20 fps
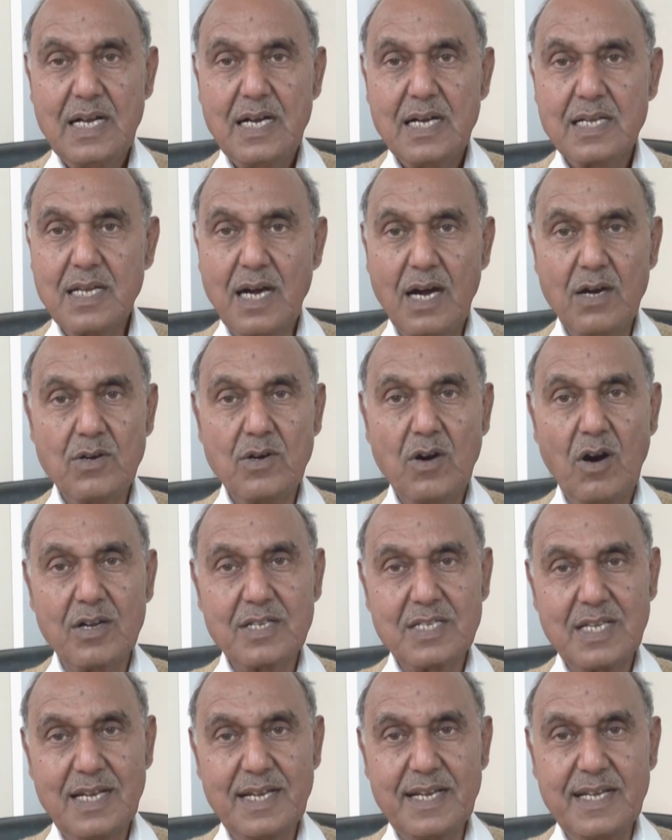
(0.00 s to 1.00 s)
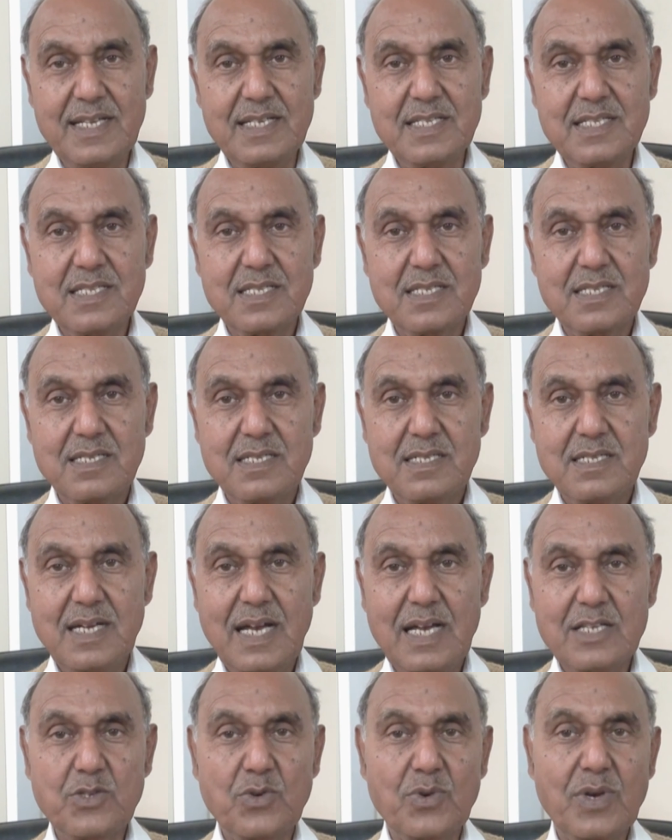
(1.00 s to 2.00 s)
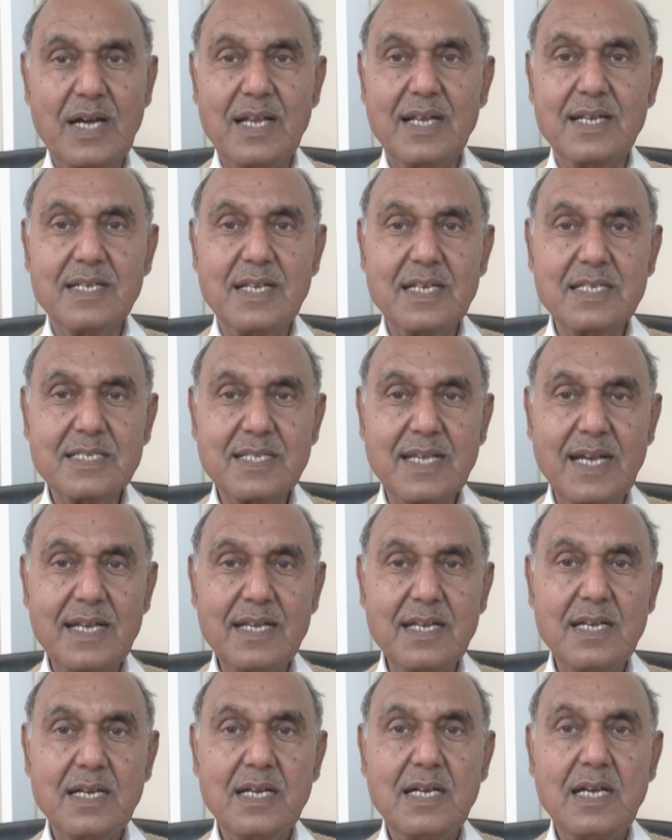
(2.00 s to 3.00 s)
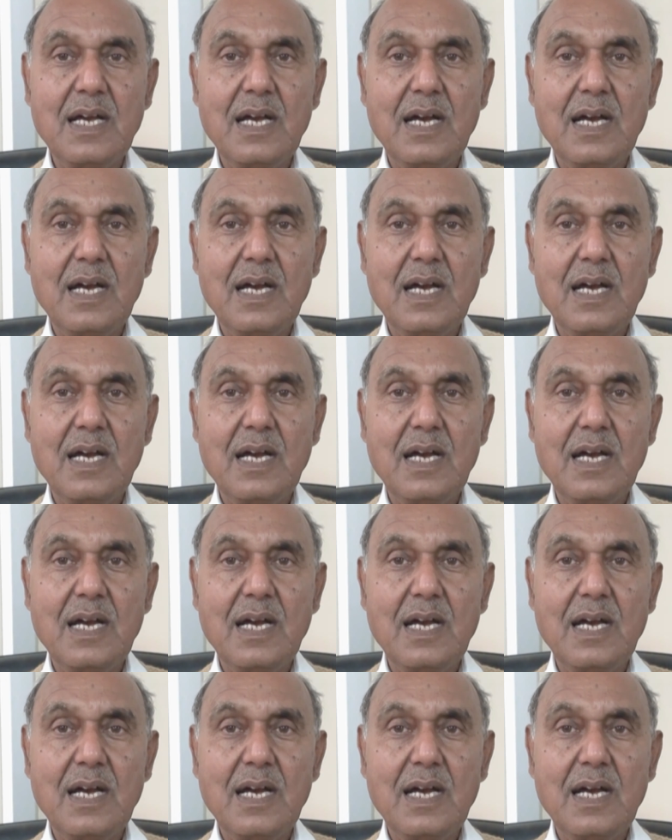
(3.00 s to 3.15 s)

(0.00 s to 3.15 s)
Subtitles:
Now, auxiliaries, as you can understand,